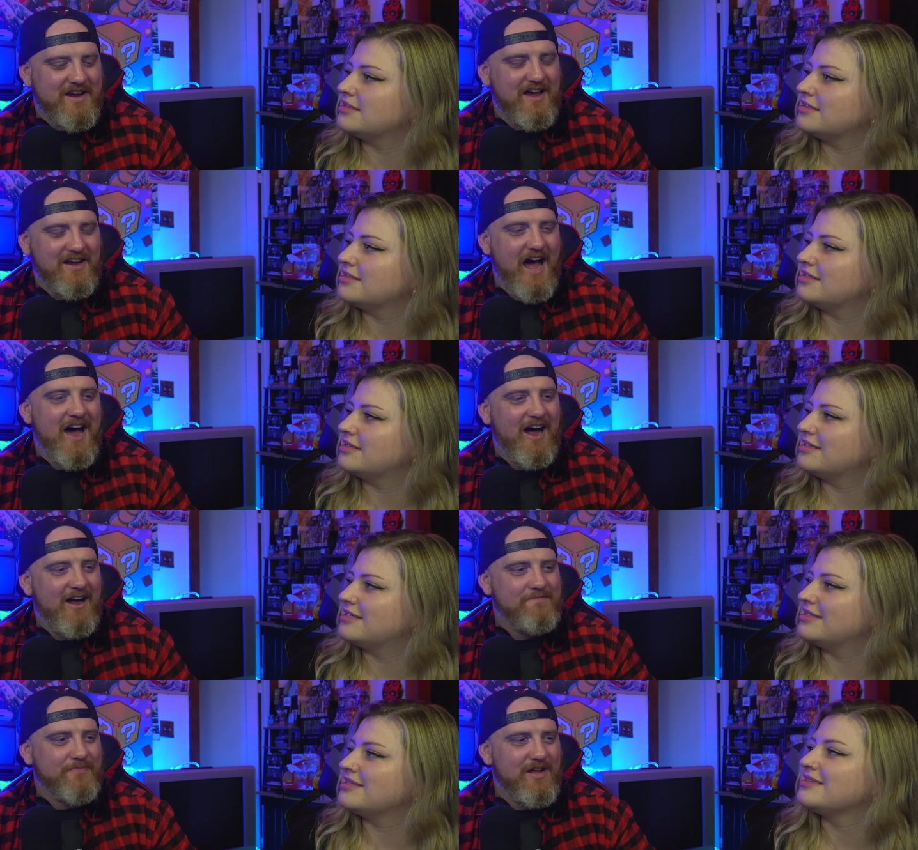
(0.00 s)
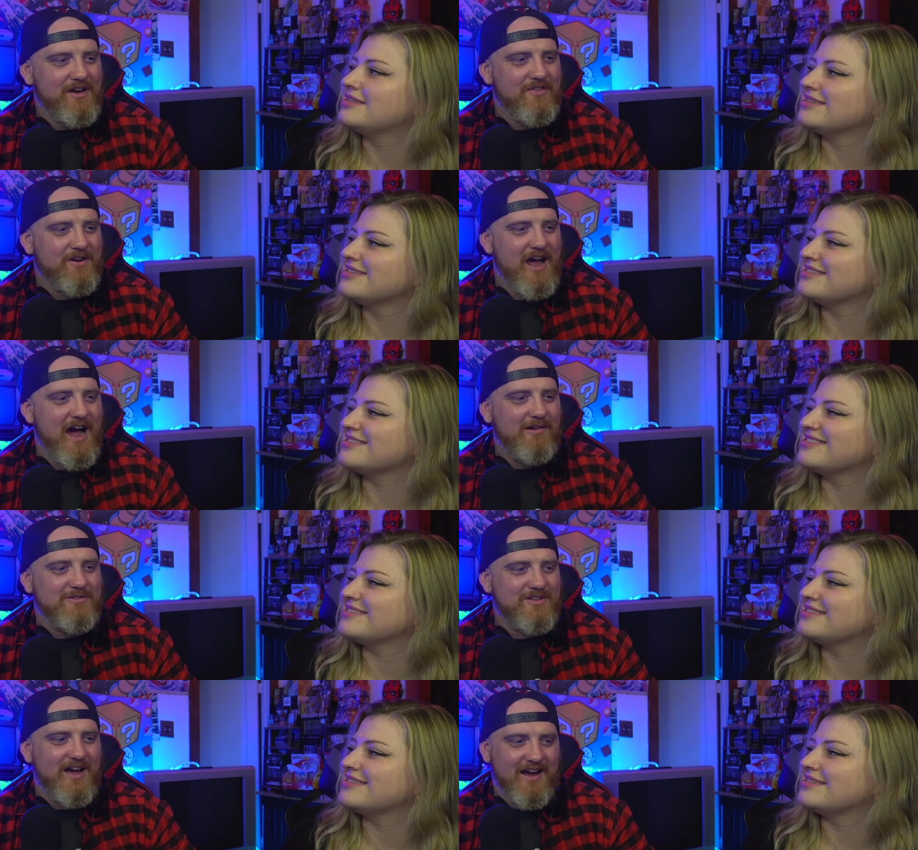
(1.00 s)
Speaker 1: a guy another guy was
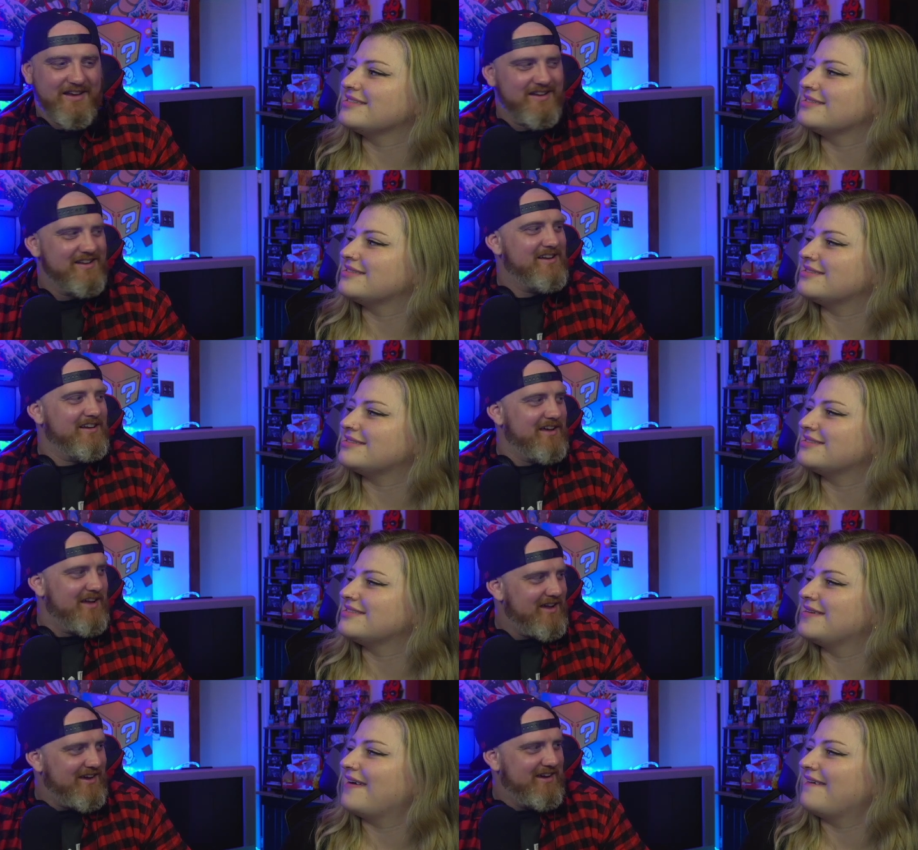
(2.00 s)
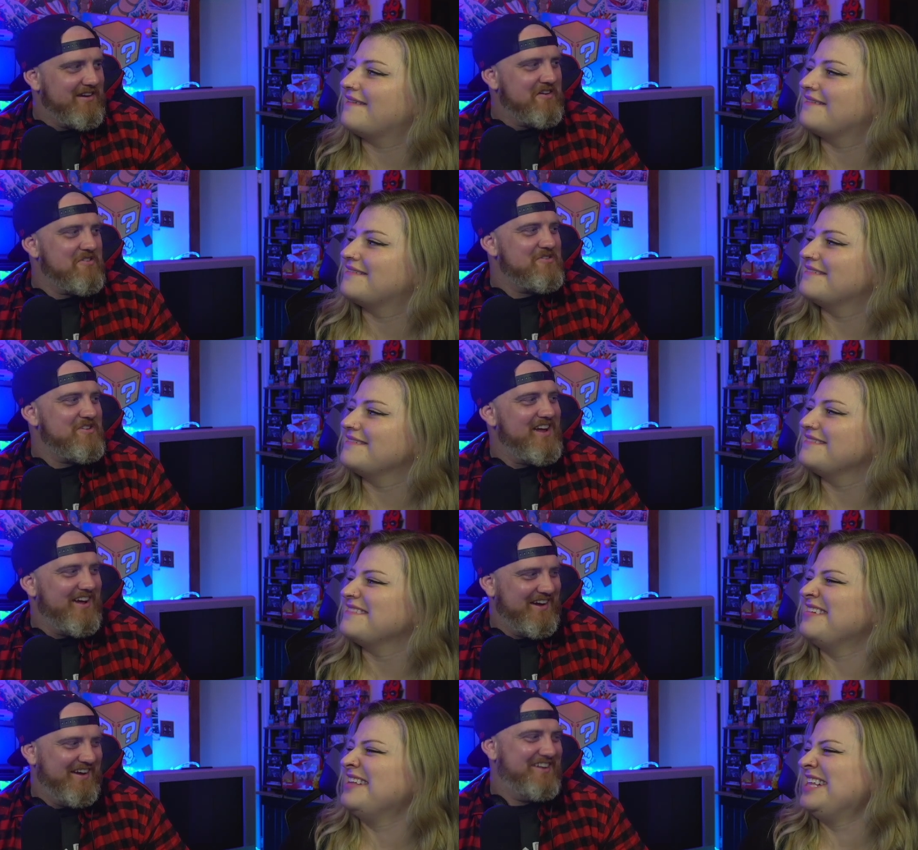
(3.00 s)
like hell
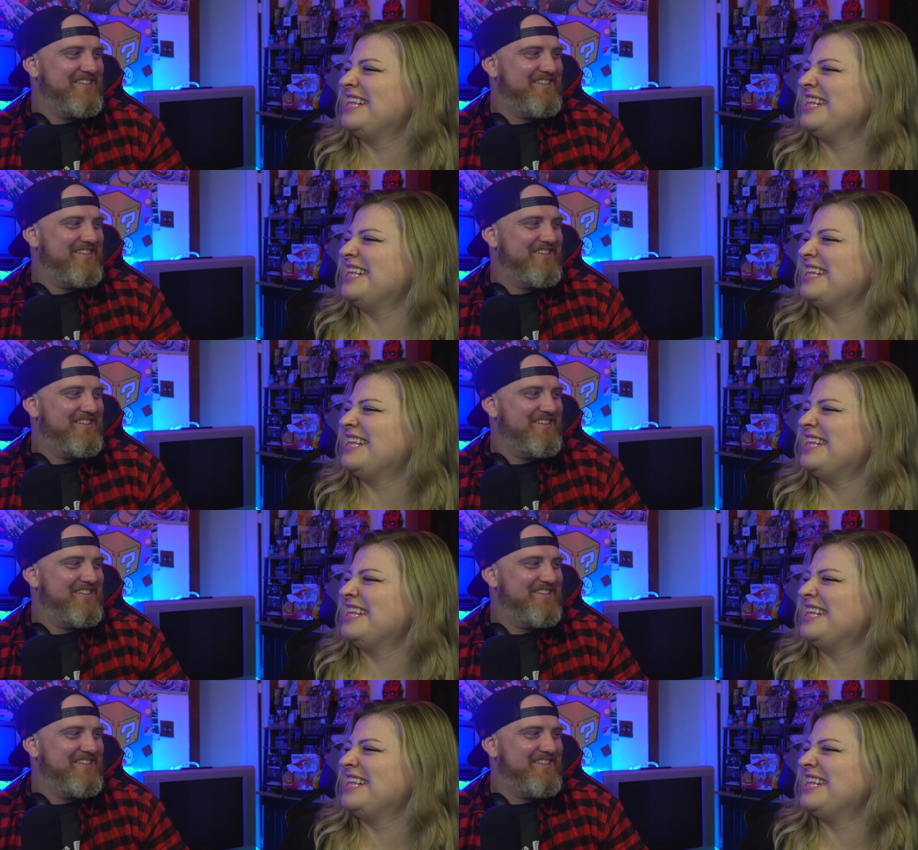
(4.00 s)
yeah